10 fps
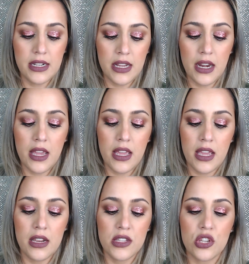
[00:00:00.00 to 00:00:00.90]
in it.
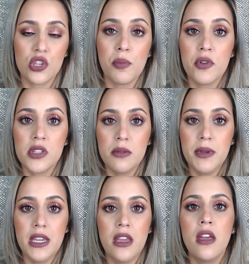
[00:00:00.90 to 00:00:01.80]
It is supposed to
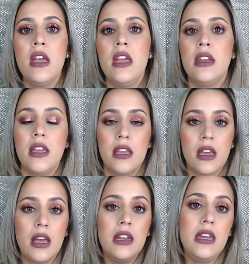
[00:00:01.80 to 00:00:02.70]
be like
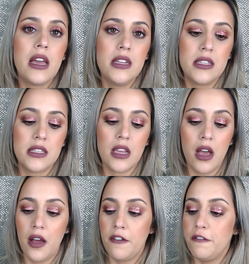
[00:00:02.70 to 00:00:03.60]
a nice
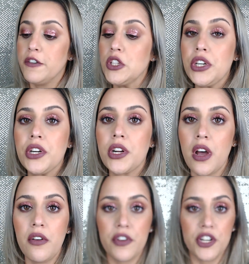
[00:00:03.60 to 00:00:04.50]
fuller
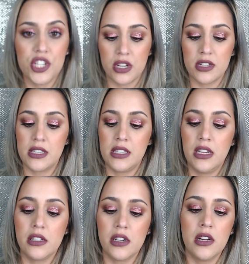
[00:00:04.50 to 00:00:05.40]
coverage
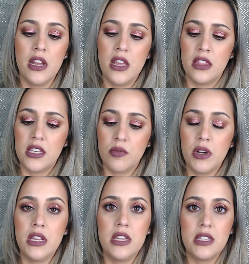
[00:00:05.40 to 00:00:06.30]
concealer. This one
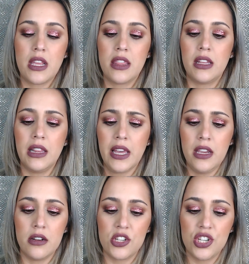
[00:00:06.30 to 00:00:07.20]
is the
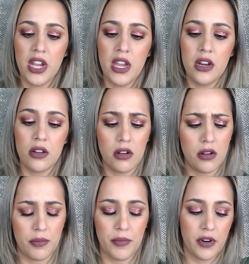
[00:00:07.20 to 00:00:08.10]
light shade. Oh,
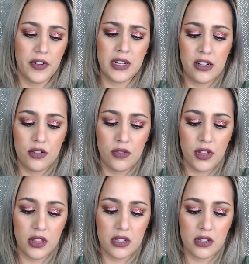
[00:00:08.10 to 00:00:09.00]
perfect. I do
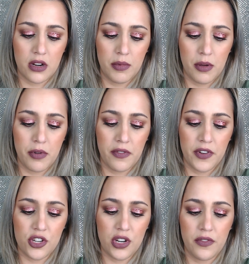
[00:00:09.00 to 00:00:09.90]
think this is going to be a
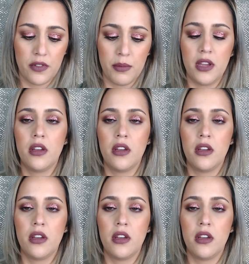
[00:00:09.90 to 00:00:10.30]
perfect shade for me.